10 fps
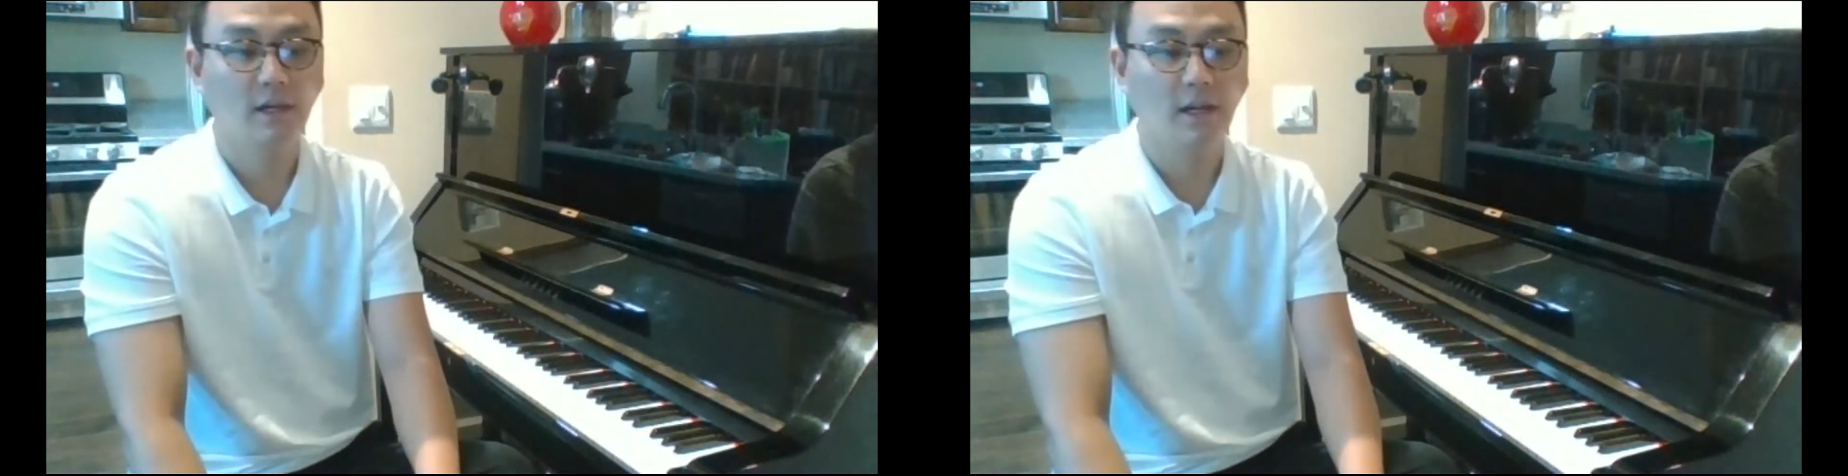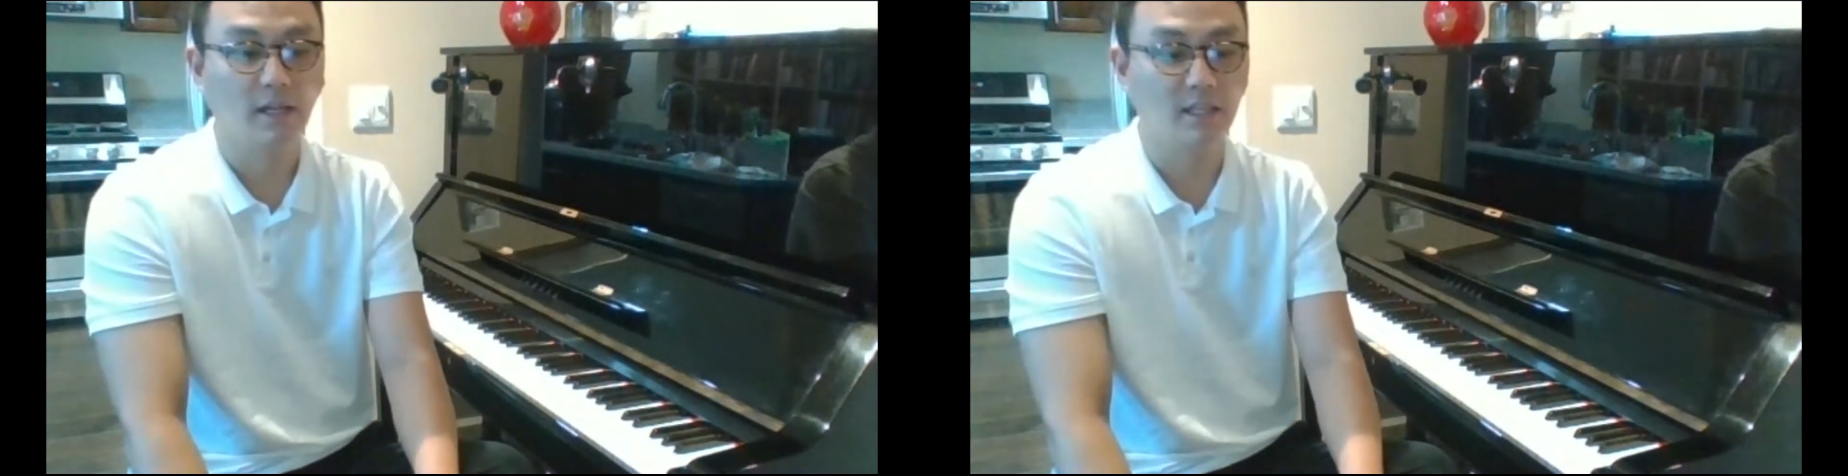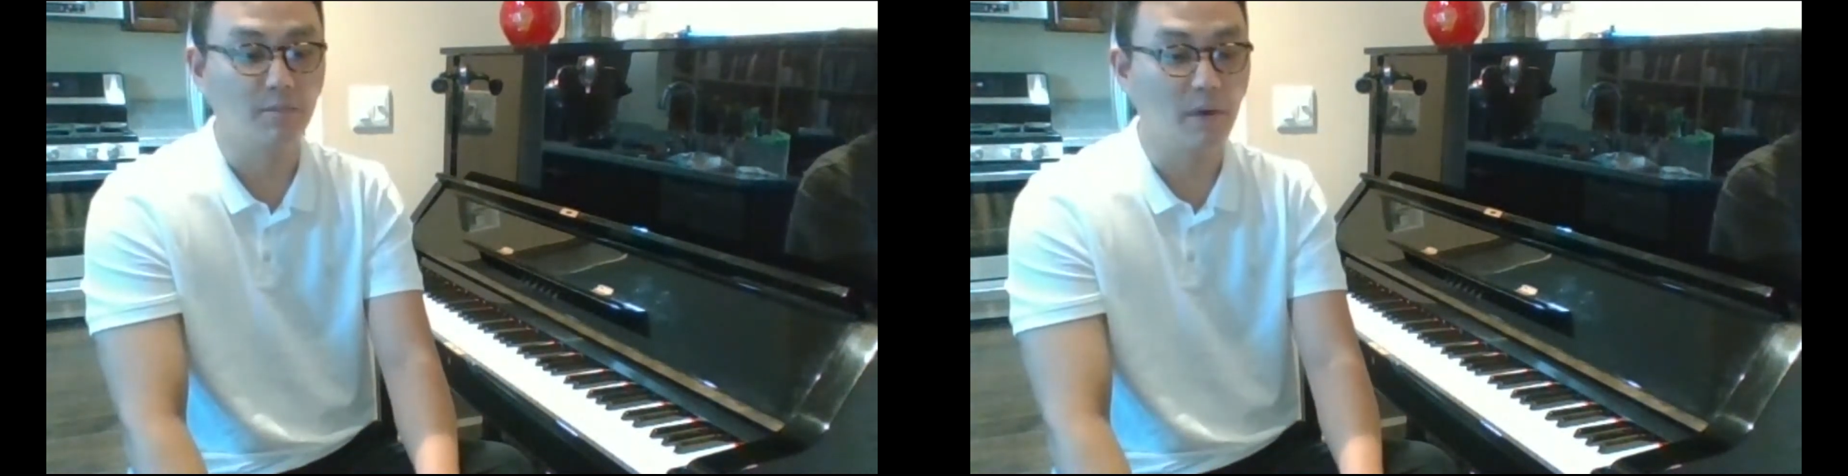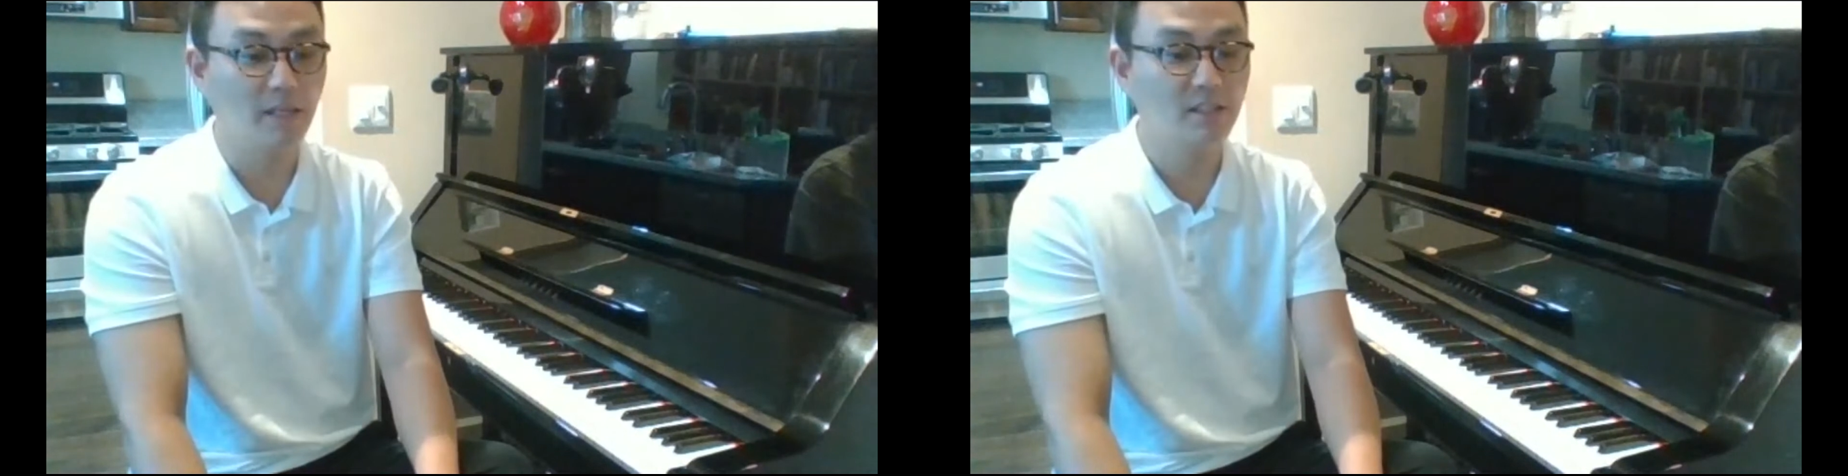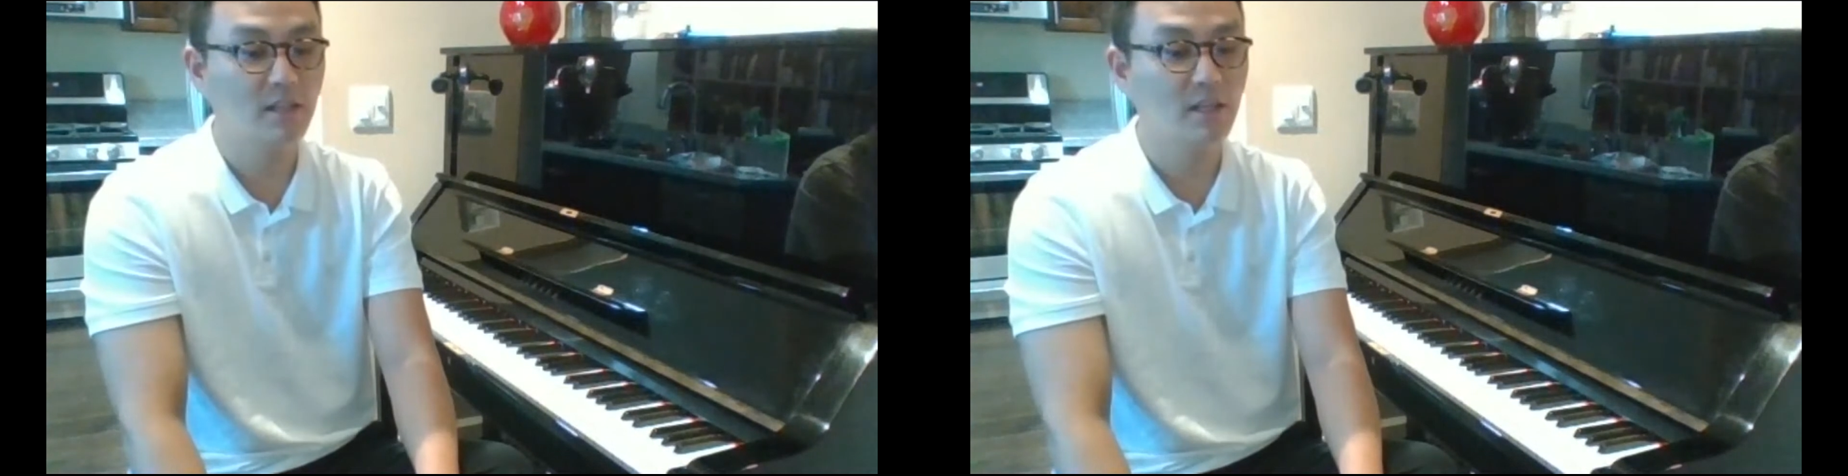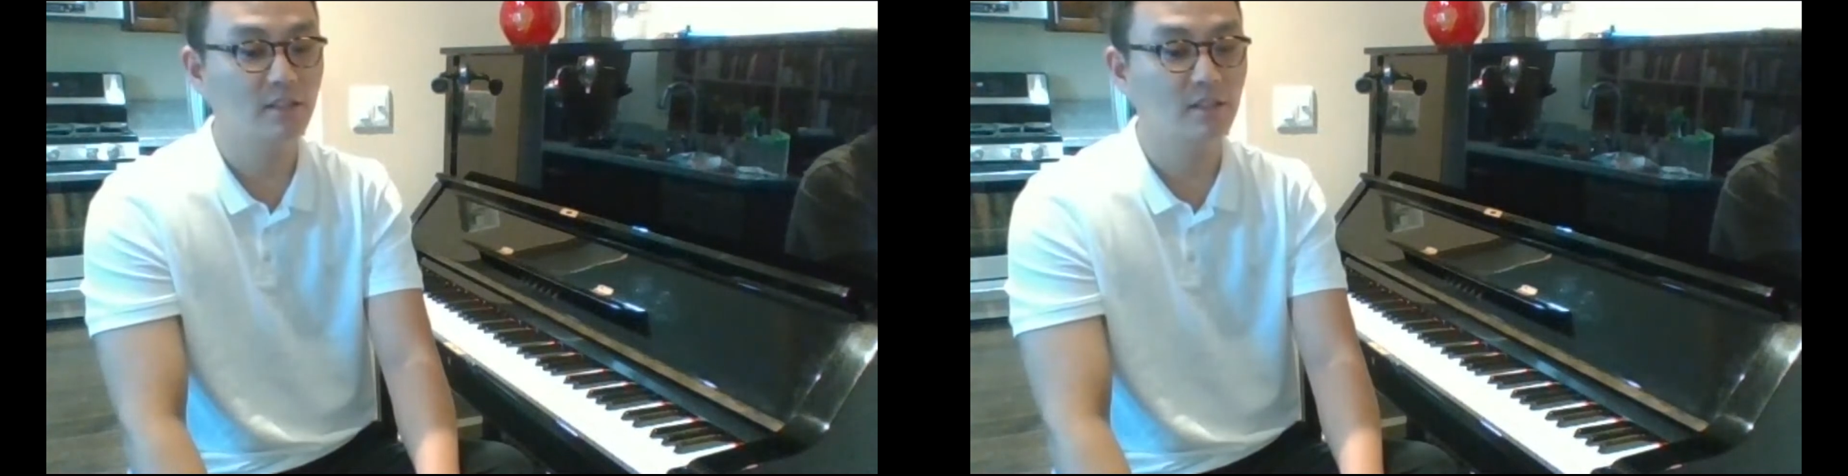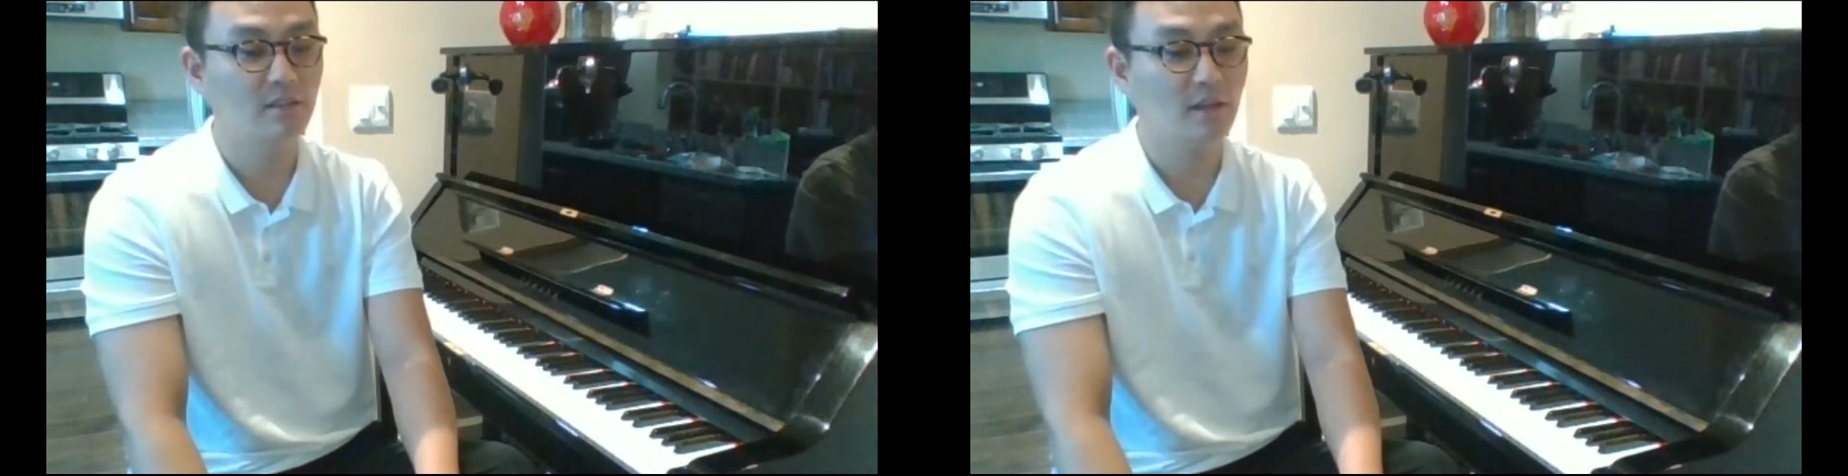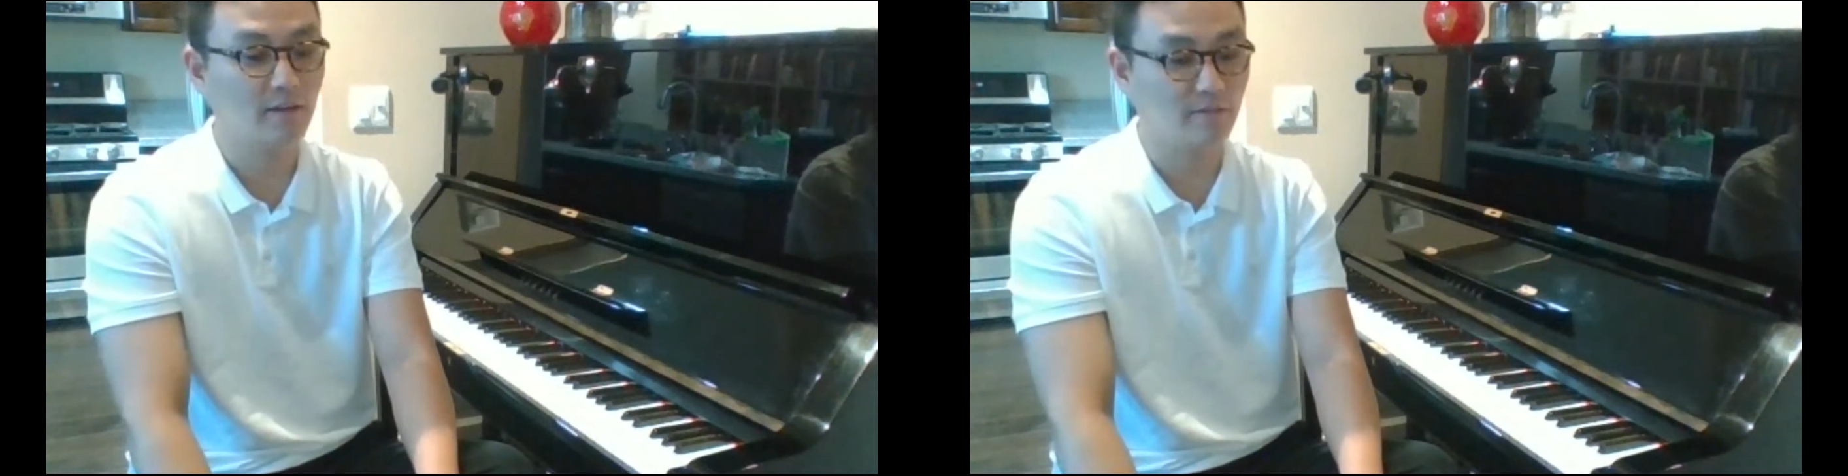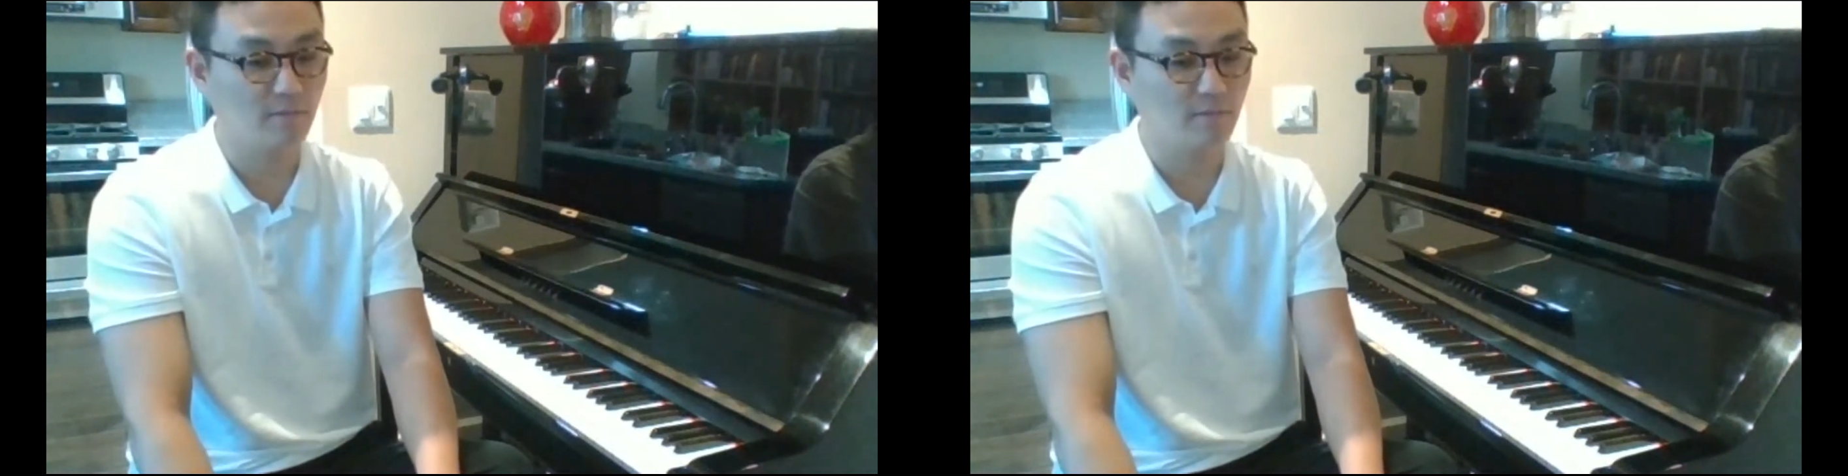and imagination have